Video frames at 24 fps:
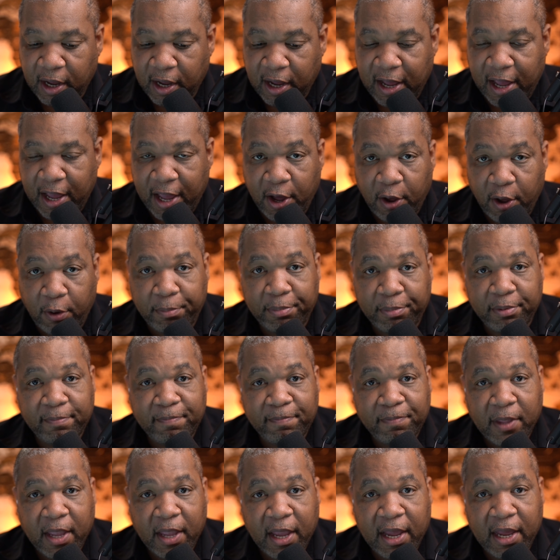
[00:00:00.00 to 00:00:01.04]
help
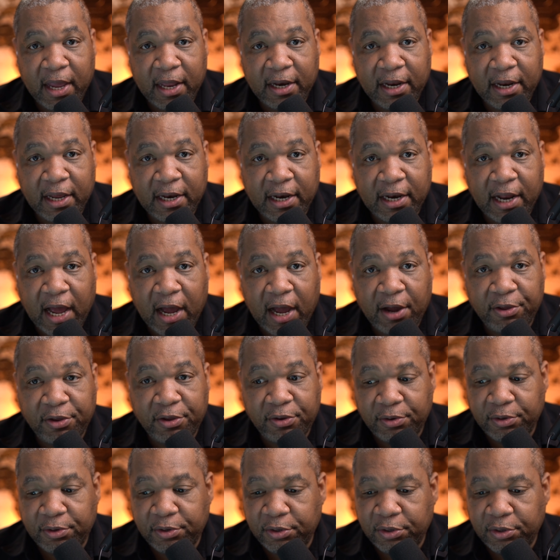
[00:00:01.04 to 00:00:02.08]
and how
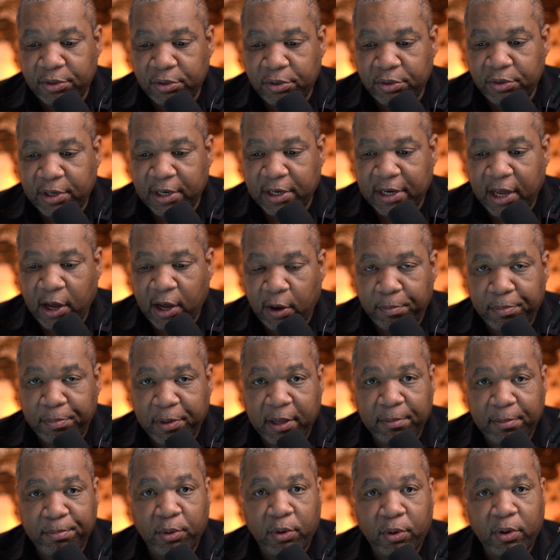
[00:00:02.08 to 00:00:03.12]
you can help
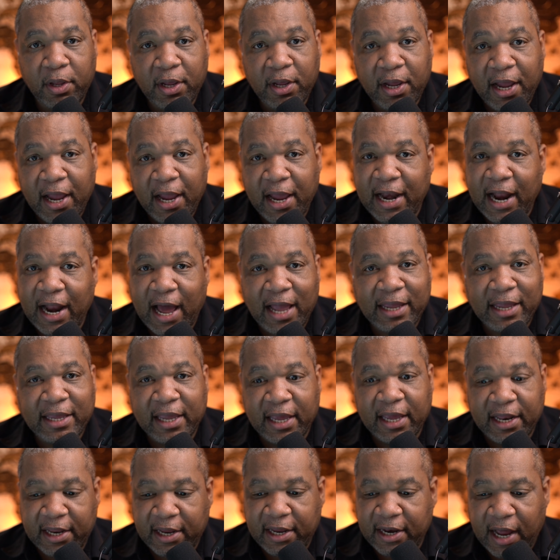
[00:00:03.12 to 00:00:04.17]
people. And I
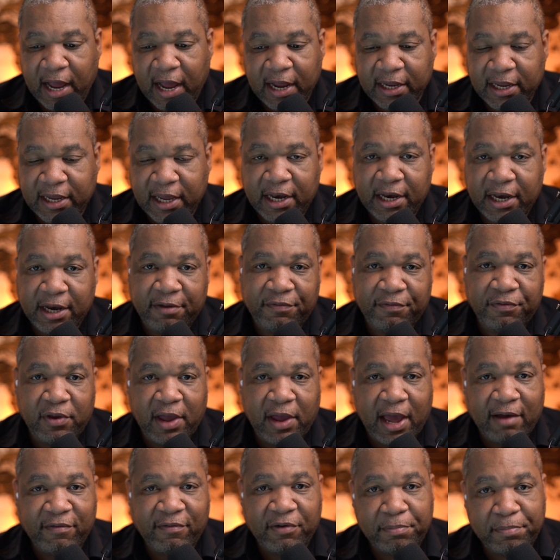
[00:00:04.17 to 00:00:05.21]
get it. If you
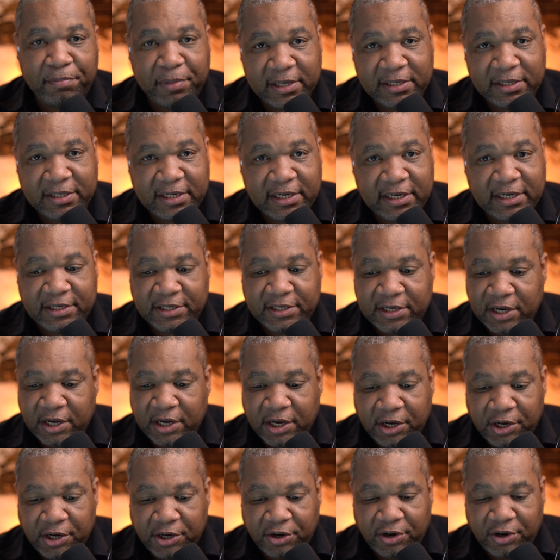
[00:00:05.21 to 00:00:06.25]
have a business,
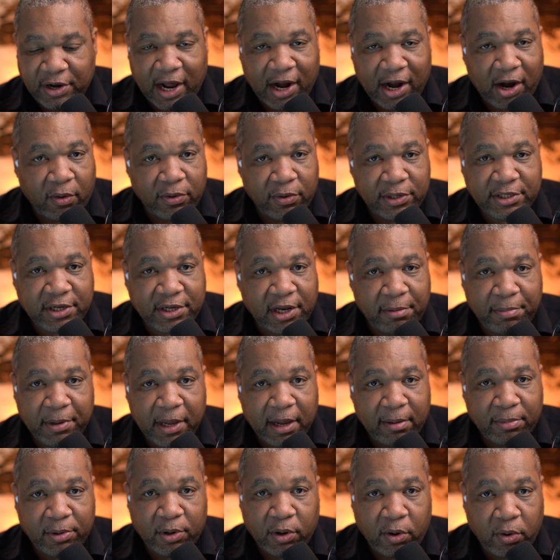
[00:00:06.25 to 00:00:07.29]
you're not always going to be
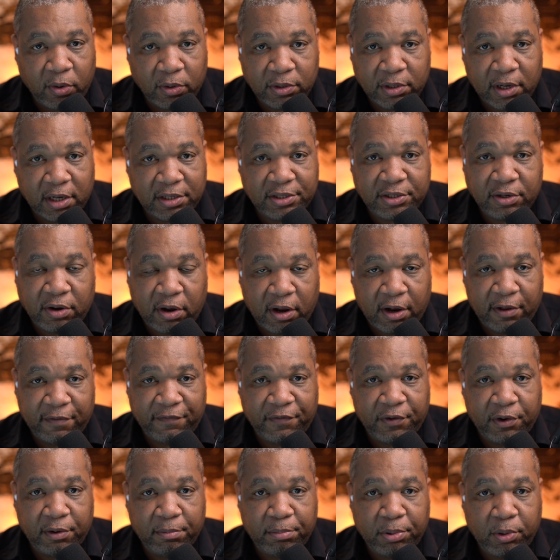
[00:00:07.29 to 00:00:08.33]
able to hold on to all of
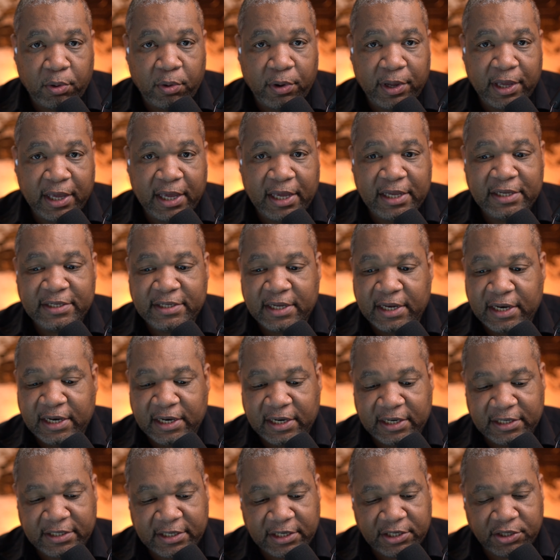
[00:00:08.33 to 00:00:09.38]
your employees. And
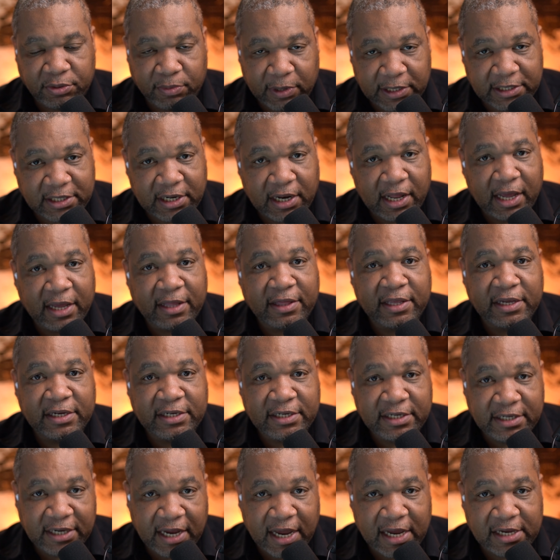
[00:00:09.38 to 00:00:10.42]
in a situation like
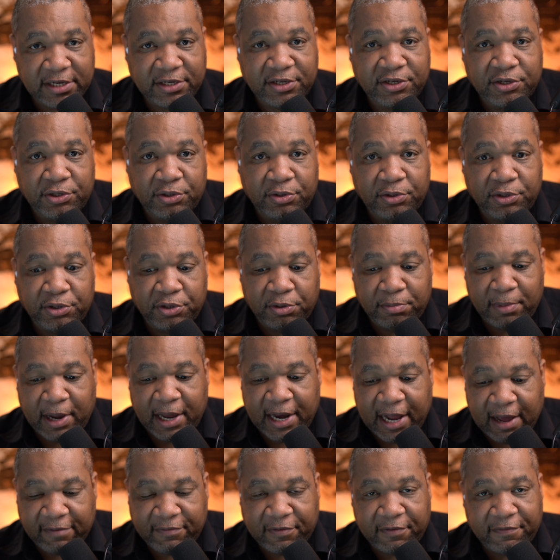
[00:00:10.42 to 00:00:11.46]
this, yes, you
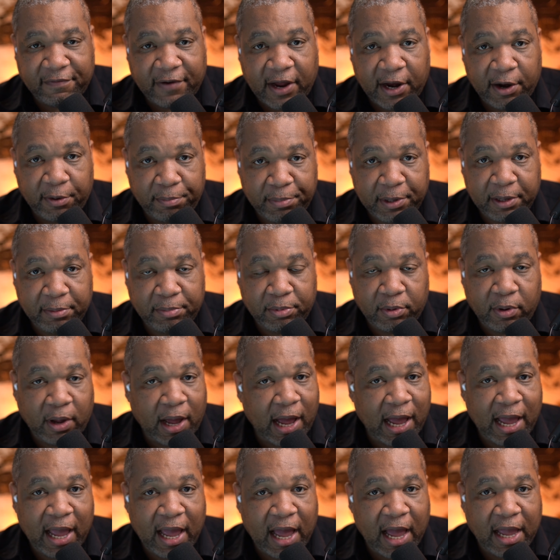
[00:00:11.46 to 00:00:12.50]
might have to fire people.
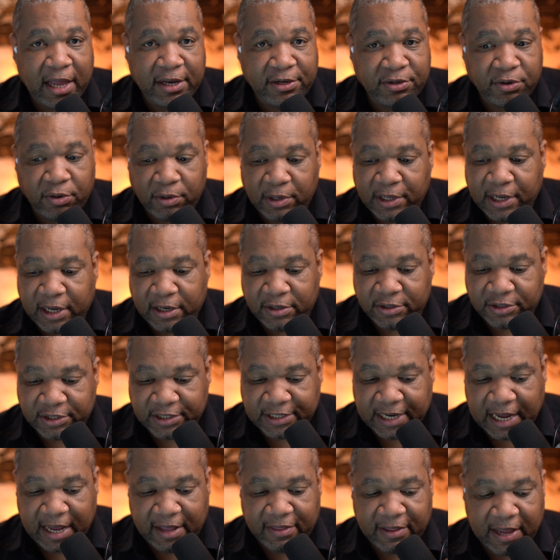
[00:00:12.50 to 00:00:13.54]
I totally
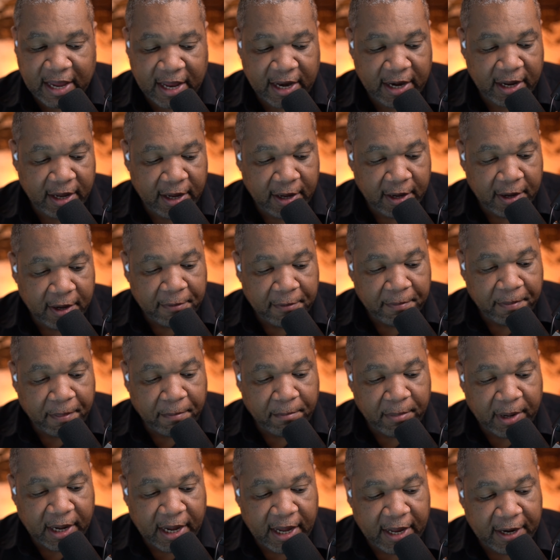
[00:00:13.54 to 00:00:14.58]
understand that.
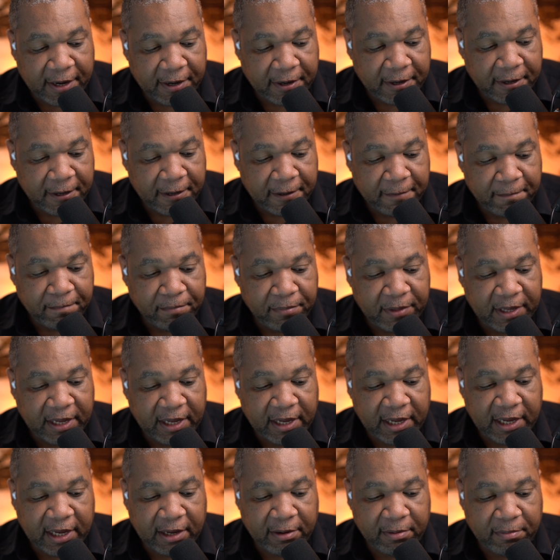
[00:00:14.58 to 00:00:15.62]
But
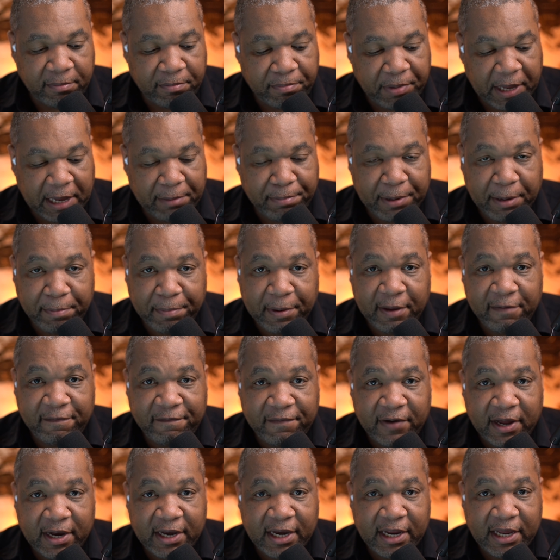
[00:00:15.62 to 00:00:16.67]
the PPP
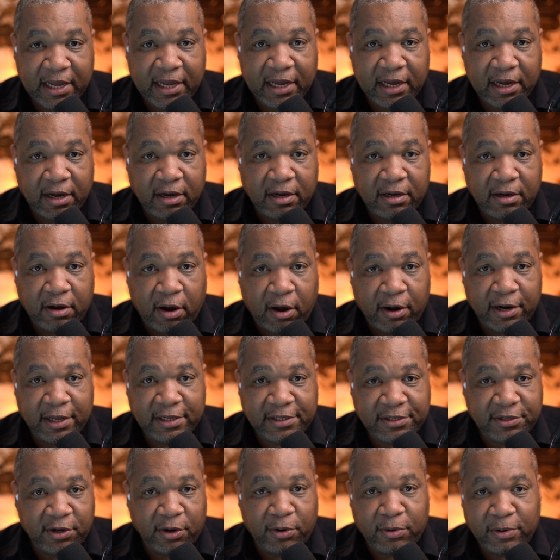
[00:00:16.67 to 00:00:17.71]
funding on
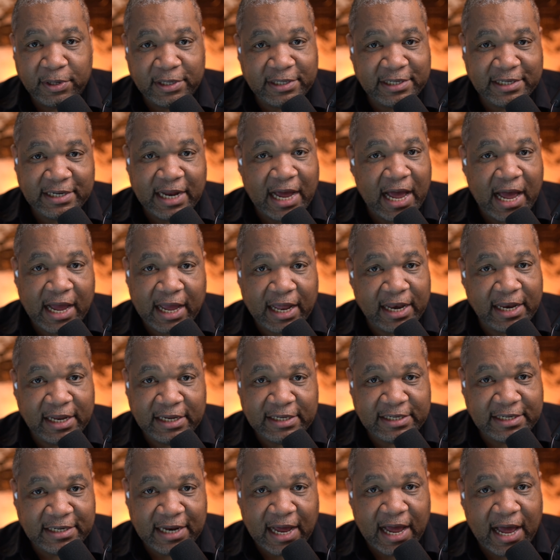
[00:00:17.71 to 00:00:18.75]
its own is not
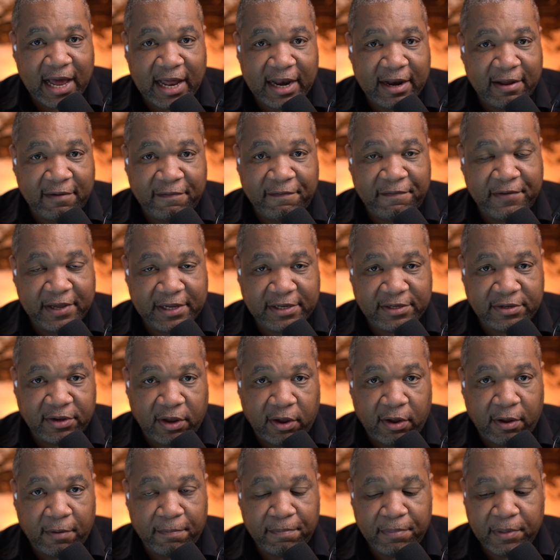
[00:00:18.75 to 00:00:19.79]
a
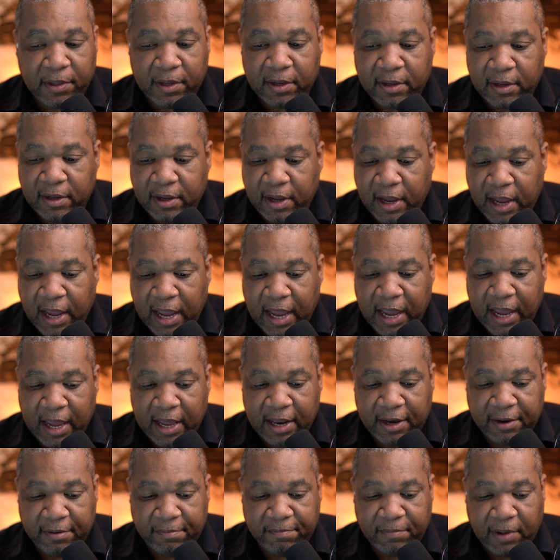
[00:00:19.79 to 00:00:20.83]
fix-all.
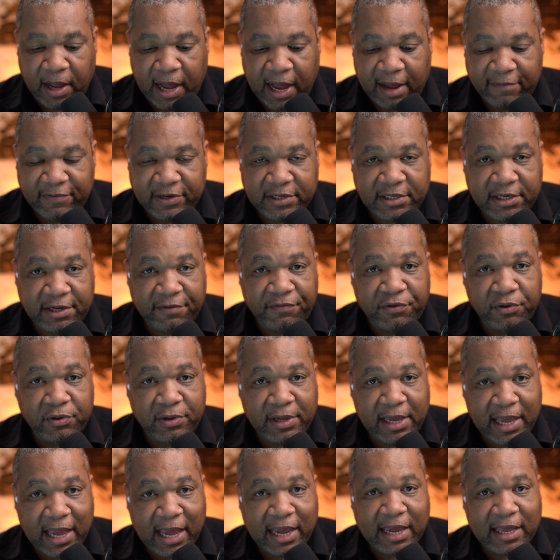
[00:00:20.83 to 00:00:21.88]
And obviously, if you
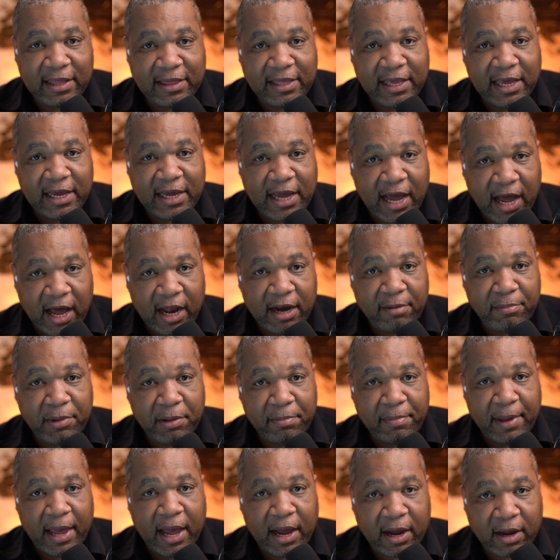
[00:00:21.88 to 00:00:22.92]
can't get the economy
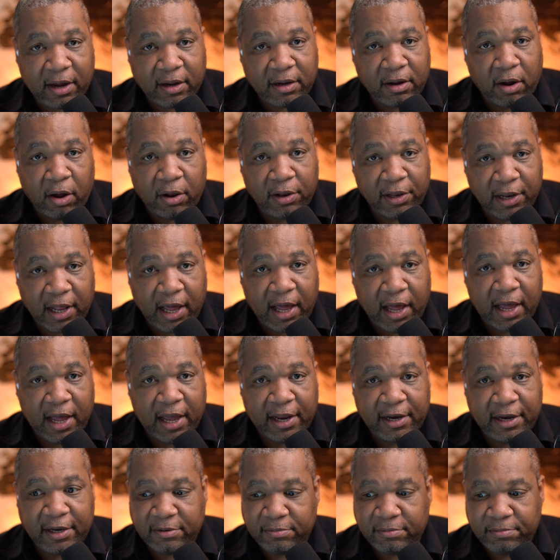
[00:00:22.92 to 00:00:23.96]
back
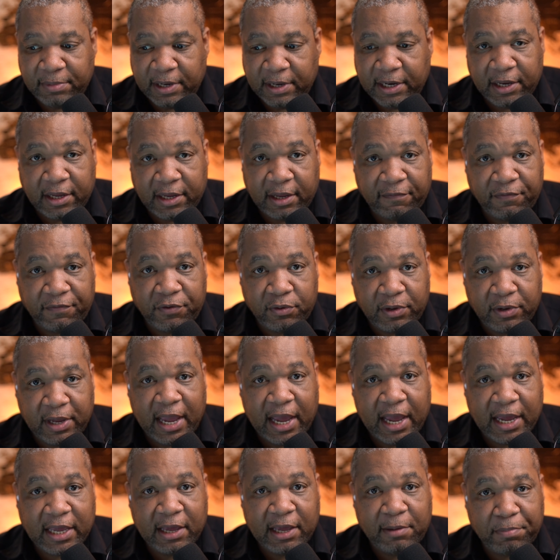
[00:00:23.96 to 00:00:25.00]
online, meaning if you
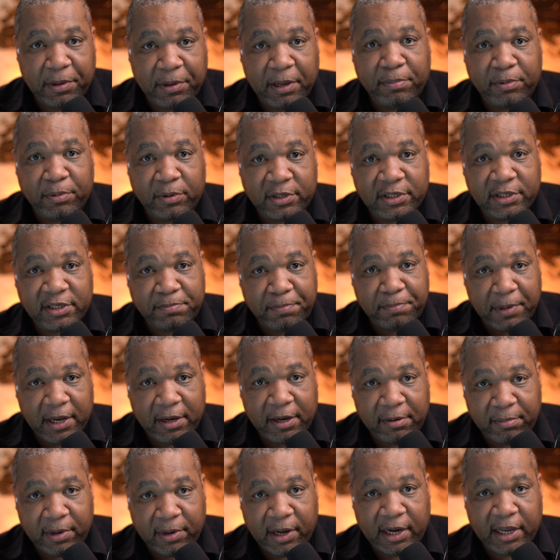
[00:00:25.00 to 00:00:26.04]
can't get people to
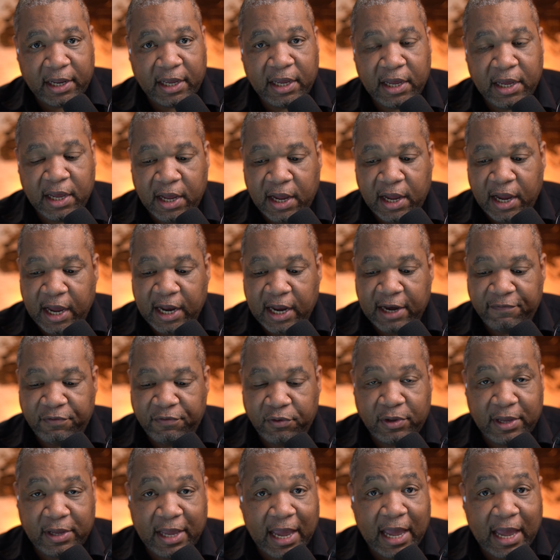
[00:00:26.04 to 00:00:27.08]
spend money, and if
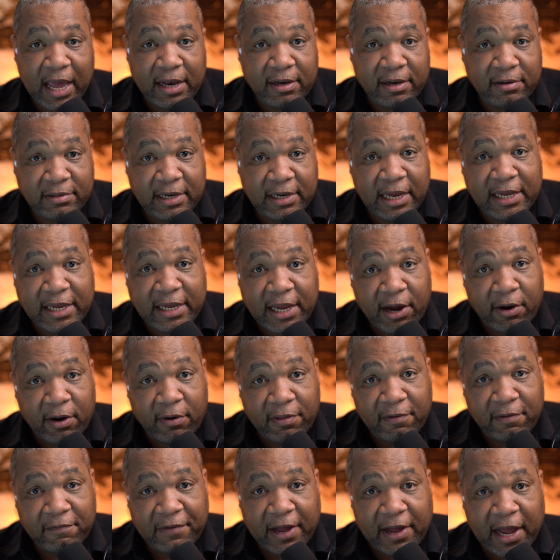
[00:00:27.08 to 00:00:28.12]
you can't take care
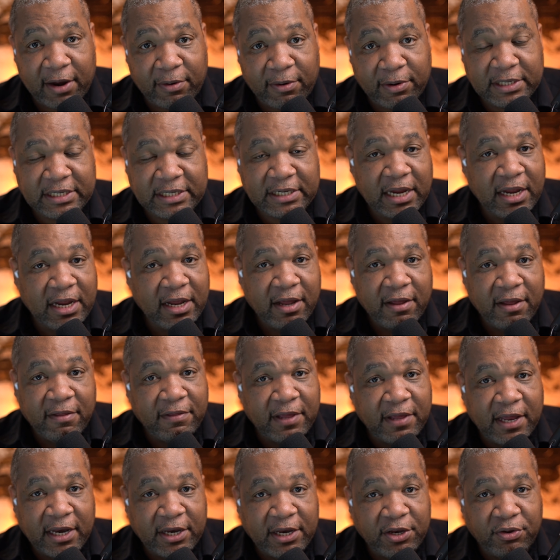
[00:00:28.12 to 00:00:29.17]
of the virus,
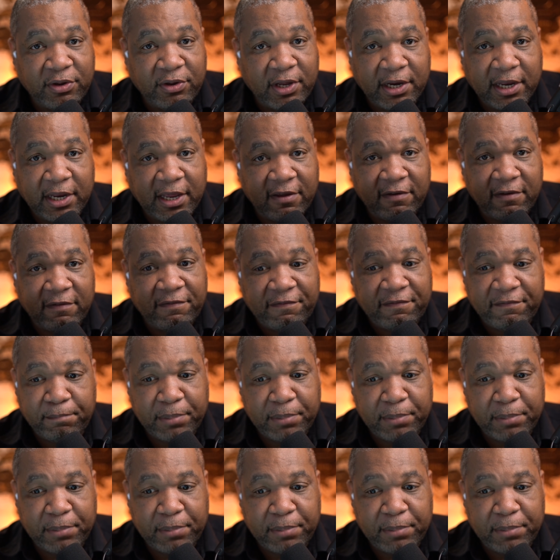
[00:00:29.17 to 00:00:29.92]
then you can give